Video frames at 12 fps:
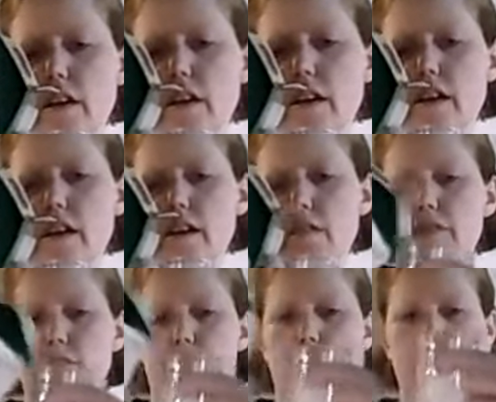I
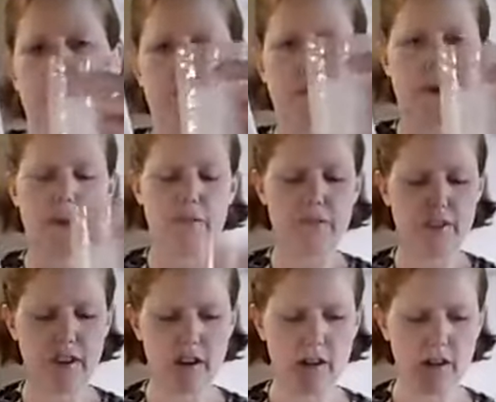fill it up to about
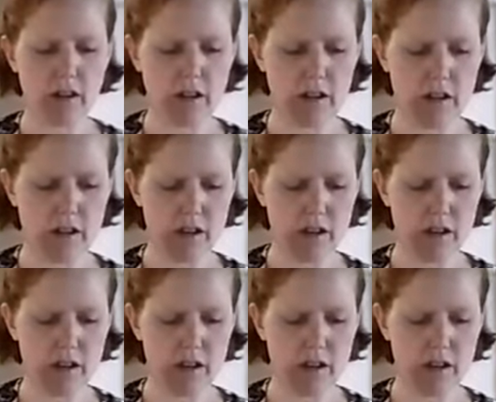there,